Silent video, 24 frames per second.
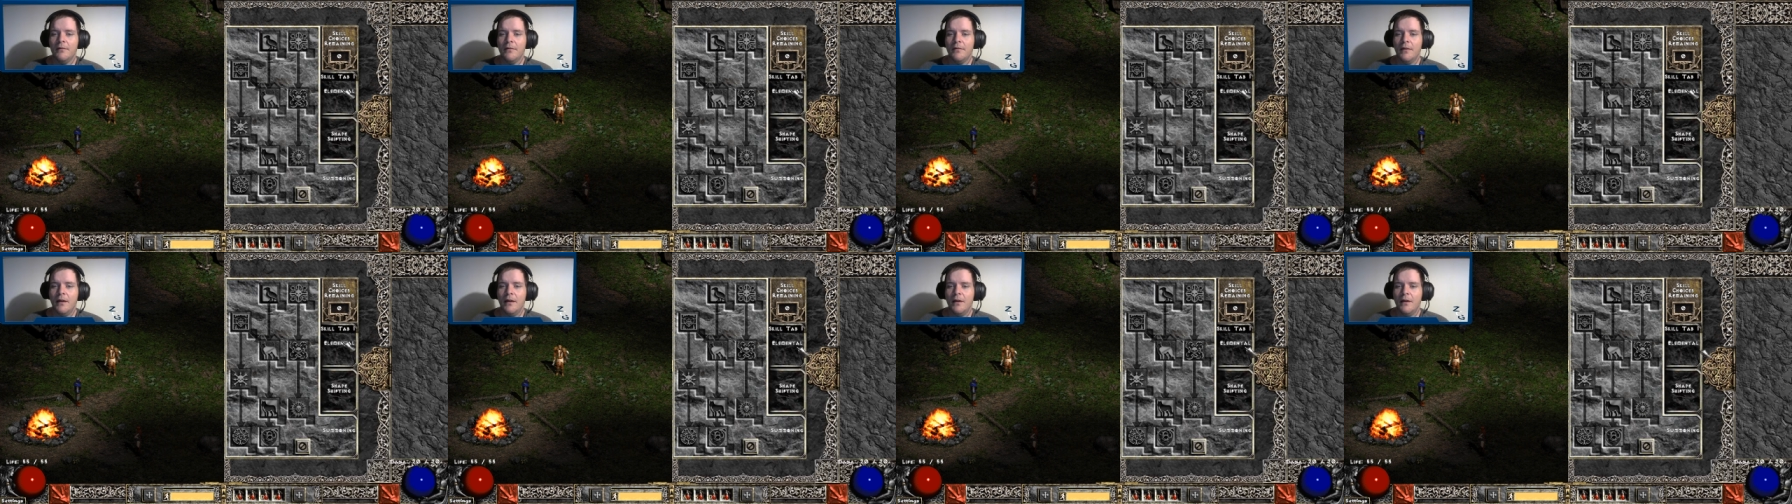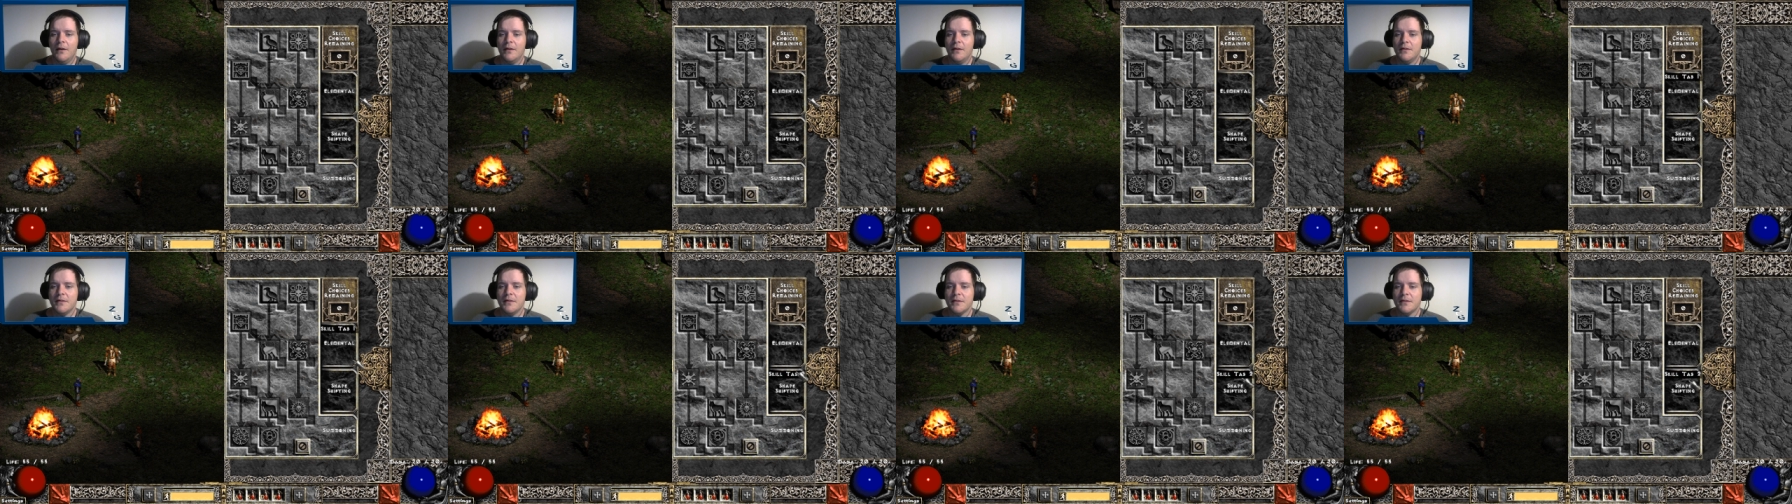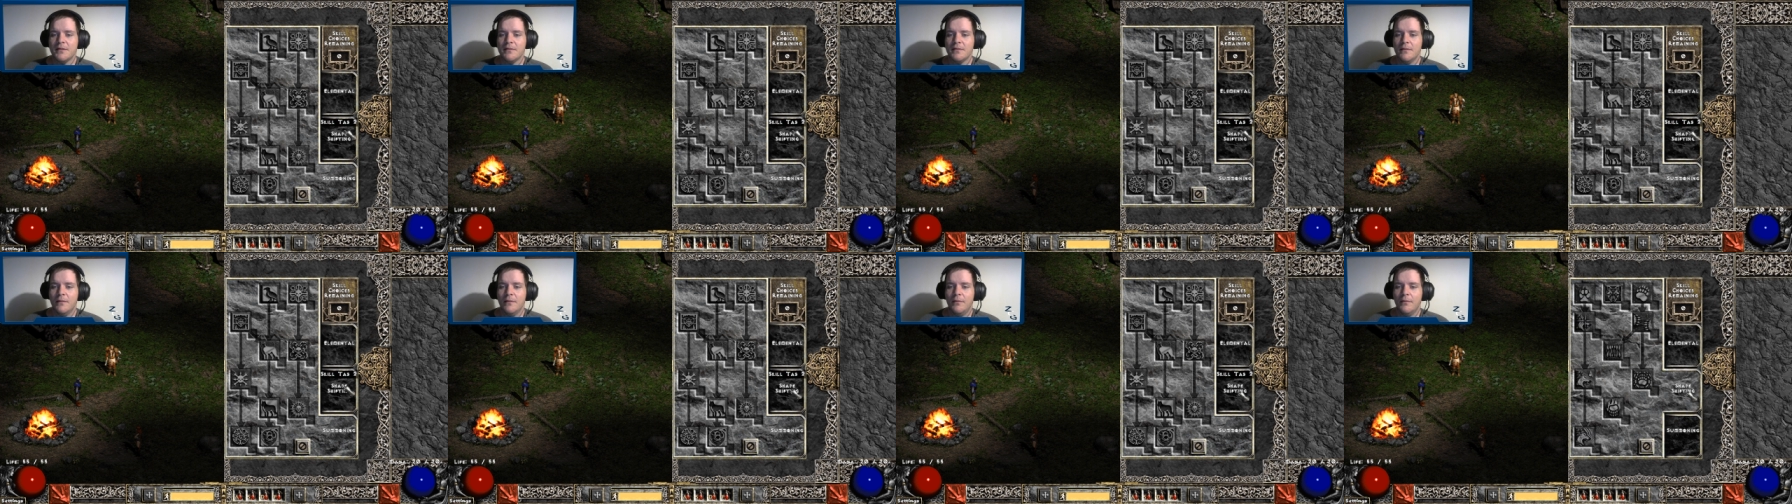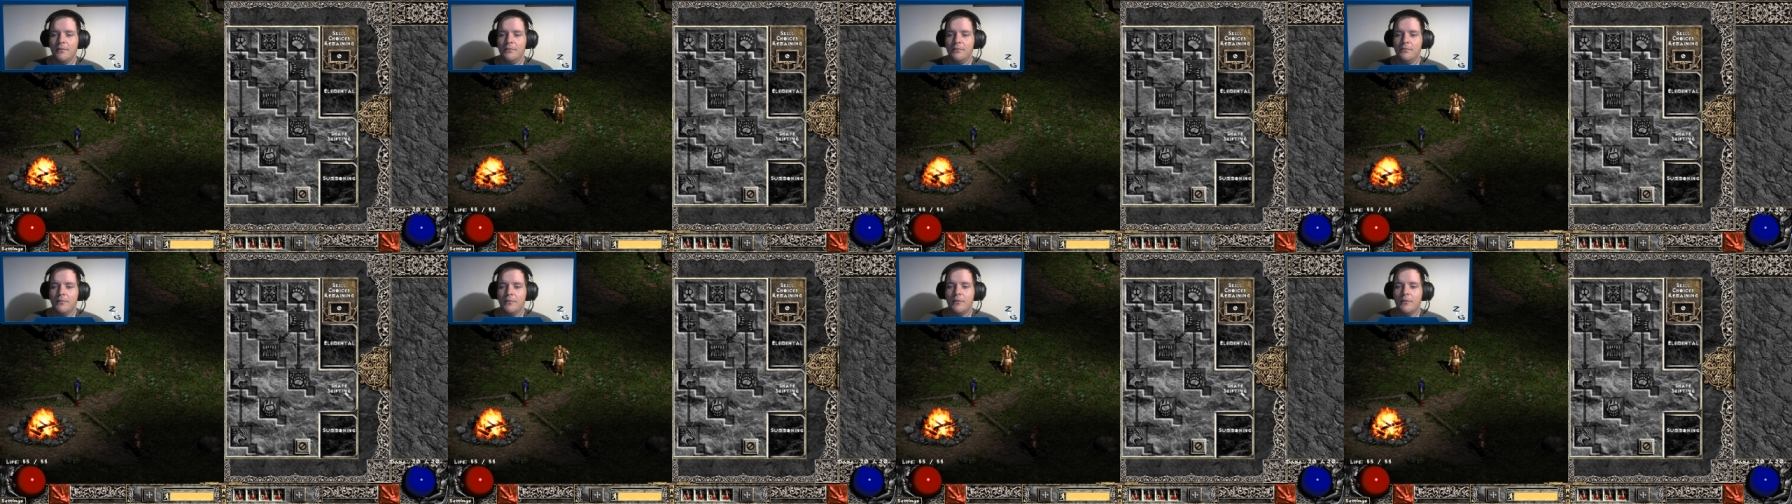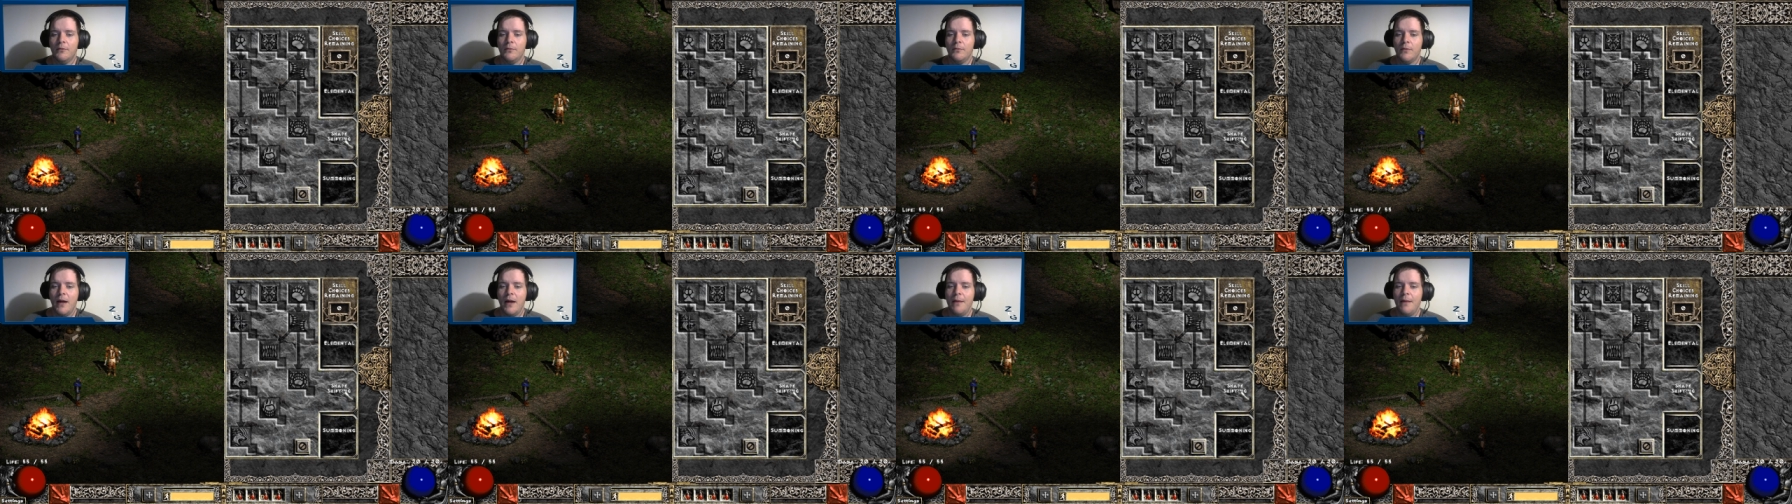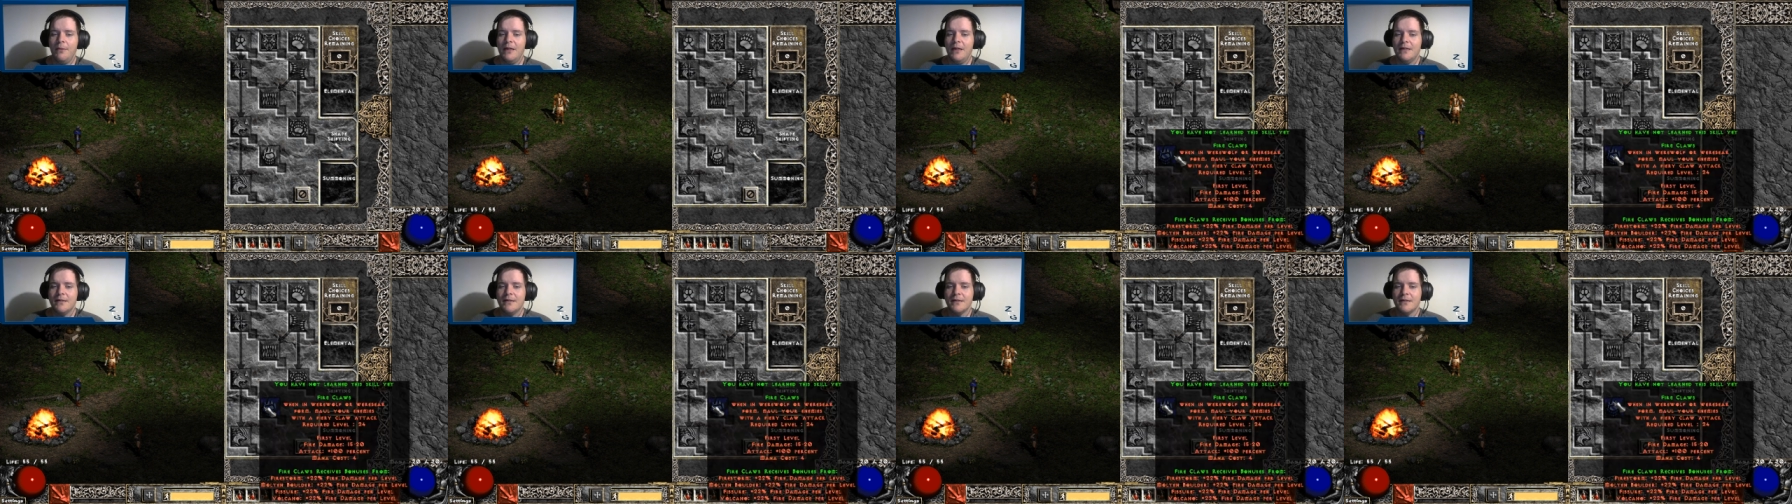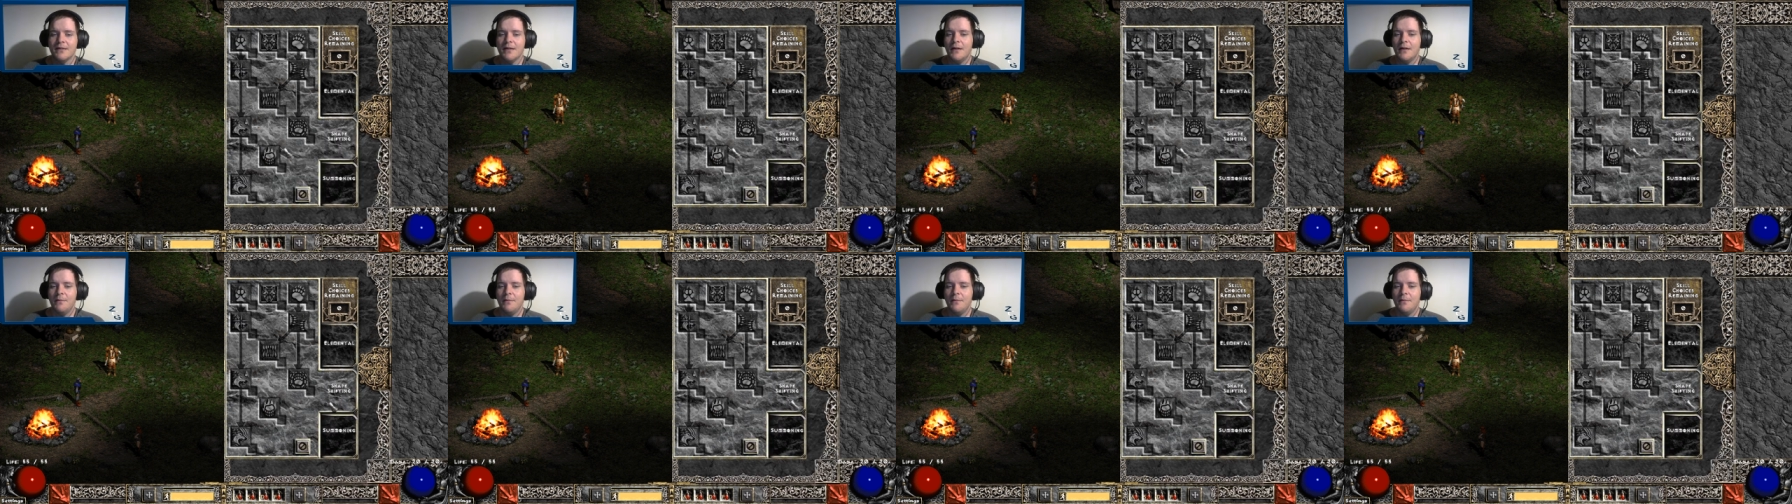There's rabies is going